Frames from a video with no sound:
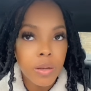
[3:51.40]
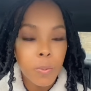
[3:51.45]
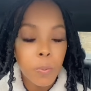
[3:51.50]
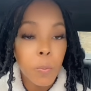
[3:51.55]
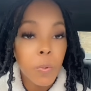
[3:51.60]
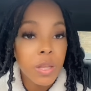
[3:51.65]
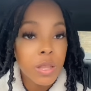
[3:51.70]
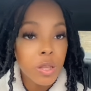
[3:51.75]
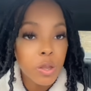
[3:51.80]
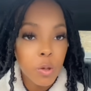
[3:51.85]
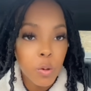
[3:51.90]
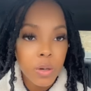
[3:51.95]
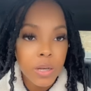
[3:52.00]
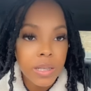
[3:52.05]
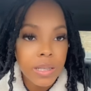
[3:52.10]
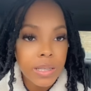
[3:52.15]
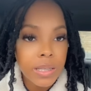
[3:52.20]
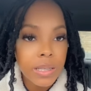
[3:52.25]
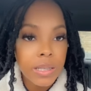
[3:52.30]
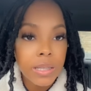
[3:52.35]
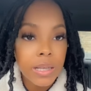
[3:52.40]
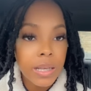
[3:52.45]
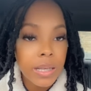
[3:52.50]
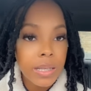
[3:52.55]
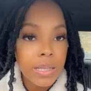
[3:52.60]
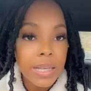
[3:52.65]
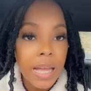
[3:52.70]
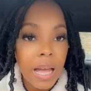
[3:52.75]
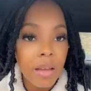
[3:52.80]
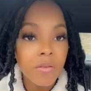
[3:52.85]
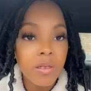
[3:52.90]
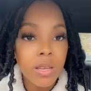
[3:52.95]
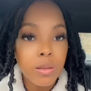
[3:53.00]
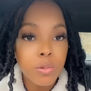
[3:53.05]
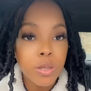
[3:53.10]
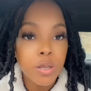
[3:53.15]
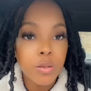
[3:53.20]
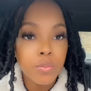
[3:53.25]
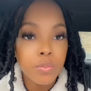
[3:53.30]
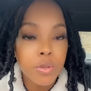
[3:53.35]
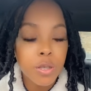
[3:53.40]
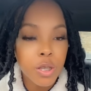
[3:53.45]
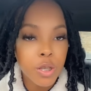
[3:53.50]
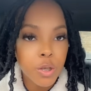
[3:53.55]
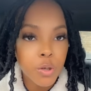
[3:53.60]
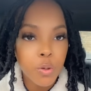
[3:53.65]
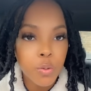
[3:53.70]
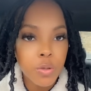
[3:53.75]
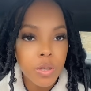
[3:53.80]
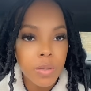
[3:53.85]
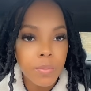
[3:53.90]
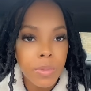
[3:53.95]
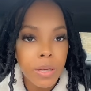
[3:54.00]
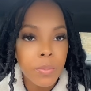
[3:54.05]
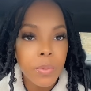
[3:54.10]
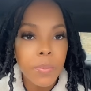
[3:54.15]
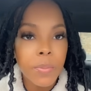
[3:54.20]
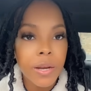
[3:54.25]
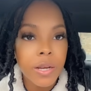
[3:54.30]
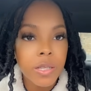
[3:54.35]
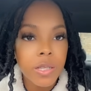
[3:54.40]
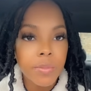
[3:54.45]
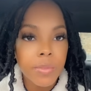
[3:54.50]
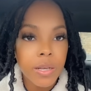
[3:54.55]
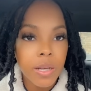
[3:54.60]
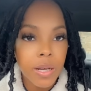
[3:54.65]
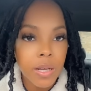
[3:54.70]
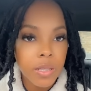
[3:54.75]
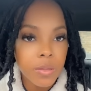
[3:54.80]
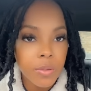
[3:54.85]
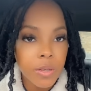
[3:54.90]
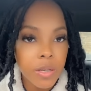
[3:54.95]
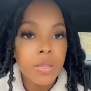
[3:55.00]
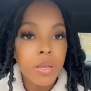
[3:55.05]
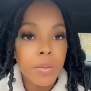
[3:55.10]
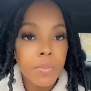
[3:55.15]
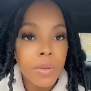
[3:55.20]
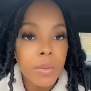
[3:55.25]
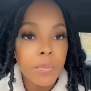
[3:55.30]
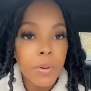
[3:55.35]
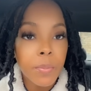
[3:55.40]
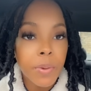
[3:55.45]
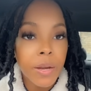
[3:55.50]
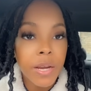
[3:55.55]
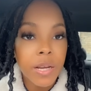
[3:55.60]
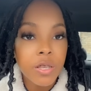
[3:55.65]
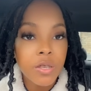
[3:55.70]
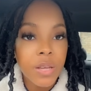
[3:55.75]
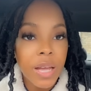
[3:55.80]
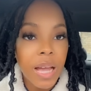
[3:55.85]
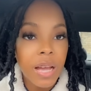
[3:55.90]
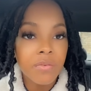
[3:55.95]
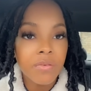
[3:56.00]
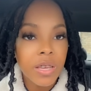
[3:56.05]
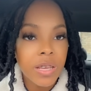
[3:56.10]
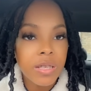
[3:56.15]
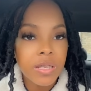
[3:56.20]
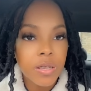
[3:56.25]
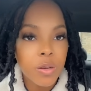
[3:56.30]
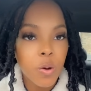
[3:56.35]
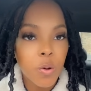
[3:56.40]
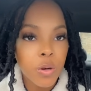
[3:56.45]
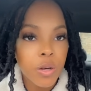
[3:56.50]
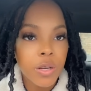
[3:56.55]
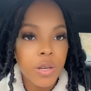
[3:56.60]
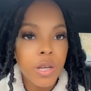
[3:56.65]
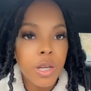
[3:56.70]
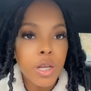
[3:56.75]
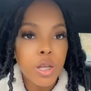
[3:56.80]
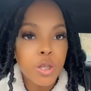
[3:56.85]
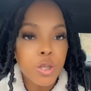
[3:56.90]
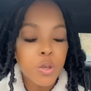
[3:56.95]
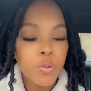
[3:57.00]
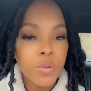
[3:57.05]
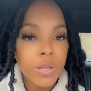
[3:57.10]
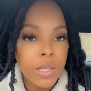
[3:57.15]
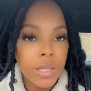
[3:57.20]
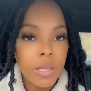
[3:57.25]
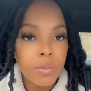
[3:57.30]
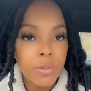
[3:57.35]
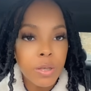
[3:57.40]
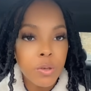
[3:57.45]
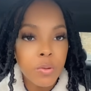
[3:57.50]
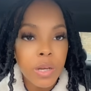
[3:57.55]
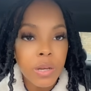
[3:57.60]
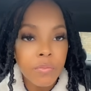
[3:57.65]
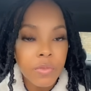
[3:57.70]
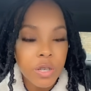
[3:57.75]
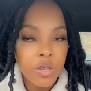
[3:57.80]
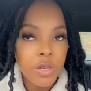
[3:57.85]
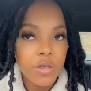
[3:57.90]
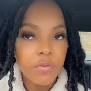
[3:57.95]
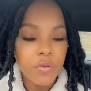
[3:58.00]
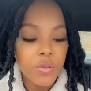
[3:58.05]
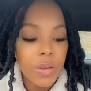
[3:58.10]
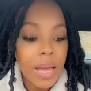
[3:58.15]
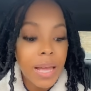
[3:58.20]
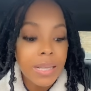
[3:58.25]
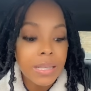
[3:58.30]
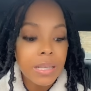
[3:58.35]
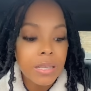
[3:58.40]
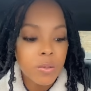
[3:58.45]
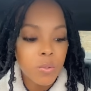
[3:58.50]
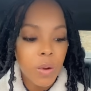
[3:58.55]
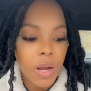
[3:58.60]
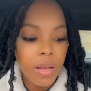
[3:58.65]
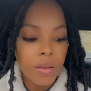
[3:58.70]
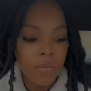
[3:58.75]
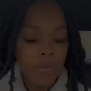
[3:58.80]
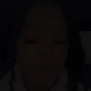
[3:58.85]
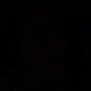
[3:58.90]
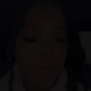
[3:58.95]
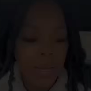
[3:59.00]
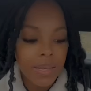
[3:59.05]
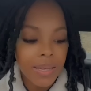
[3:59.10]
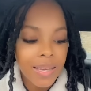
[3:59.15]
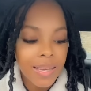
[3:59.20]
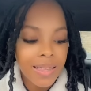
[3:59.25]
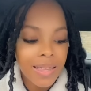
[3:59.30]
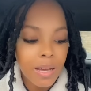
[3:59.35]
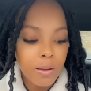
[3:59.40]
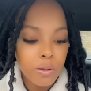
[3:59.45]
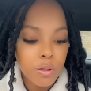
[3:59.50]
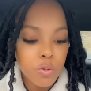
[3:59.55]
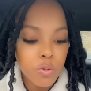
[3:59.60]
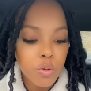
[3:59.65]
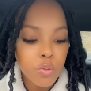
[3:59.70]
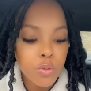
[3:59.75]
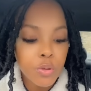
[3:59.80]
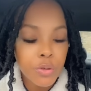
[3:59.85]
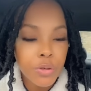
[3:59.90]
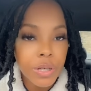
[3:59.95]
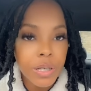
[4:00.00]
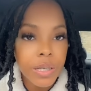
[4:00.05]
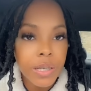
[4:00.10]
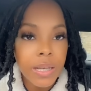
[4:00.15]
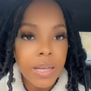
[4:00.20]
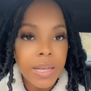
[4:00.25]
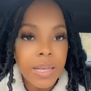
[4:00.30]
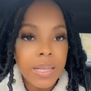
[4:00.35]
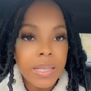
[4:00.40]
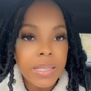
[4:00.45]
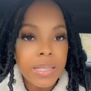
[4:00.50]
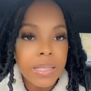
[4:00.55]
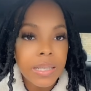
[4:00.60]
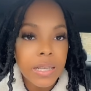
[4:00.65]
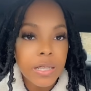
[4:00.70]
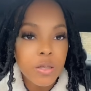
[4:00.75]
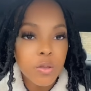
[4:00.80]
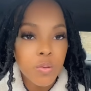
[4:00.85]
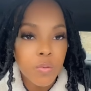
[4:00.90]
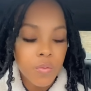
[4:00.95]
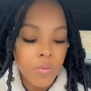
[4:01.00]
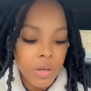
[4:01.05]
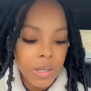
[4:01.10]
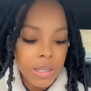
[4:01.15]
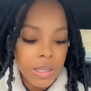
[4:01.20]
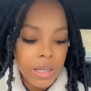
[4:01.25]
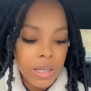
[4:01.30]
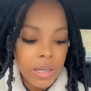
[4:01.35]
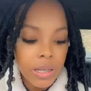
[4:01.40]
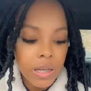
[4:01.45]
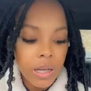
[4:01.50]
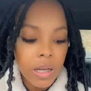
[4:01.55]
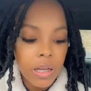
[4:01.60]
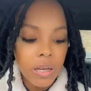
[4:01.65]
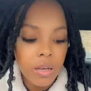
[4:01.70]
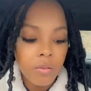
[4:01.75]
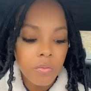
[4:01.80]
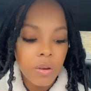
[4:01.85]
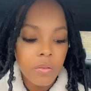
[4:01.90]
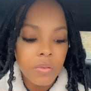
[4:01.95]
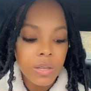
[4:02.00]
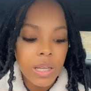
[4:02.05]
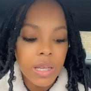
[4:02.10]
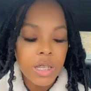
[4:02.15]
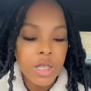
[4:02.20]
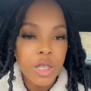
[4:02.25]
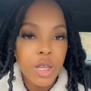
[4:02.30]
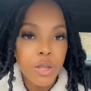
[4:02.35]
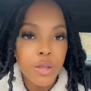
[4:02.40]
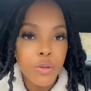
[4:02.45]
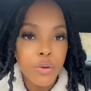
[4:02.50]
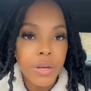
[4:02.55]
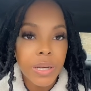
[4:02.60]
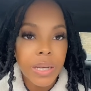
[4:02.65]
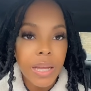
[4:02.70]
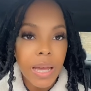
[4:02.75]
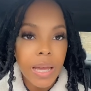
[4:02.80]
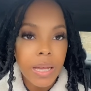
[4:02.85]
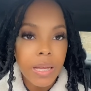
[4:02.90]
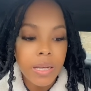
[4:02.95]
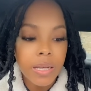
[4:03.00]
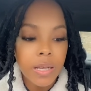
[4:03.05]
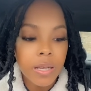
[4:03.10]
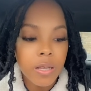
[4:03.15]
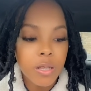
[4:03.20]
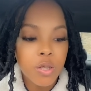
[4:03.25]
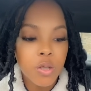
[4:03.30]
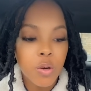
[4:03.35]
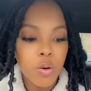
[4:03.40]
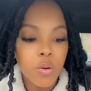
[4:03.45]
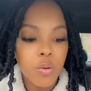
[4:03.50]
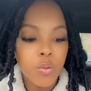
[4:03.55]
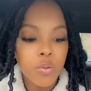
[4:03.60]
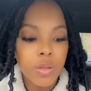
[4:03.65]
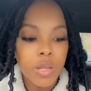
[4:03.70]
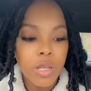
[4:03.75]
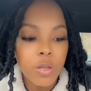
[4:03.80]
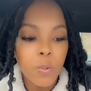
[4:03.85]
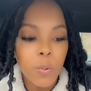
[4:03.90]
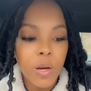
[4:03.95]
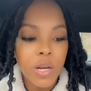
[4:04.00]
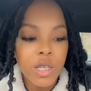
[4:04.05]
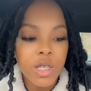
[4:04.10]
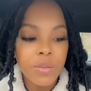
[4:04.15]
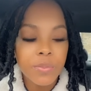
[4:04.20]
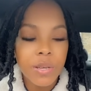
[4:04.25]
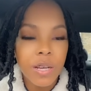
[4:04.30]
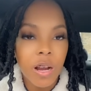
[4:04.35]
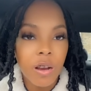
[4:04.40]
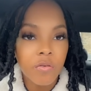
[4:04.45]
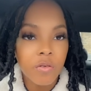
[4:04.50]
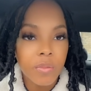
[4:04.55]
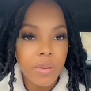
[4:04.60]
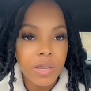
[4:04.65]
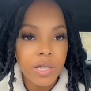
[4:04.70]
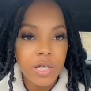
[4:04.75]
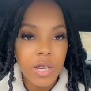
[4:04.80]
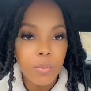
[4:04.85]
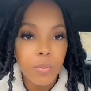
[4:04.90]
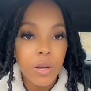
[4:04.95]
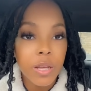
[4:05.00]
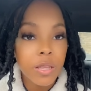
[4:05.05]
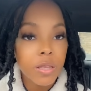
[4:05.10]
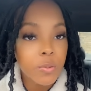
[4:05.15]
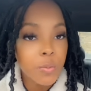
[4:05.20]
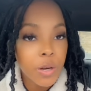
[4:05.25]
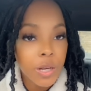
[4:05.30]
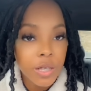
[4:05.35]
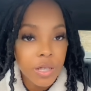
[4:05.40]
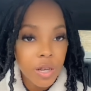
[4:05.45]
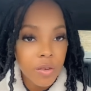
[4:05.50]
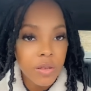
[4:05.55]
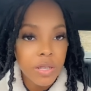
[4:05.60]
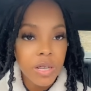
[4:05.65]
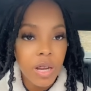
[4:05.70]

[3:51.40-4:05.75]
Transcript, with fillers: what the Lord is is having him to, to do, to be prepared to be a husband, to be prepared to have things in order, to redeem you and retrieve you as his wife. Again, that was Ruth 3, 6 through 14 and Revelation 3 and 8. So this word should be confirmation. I pray this word serve as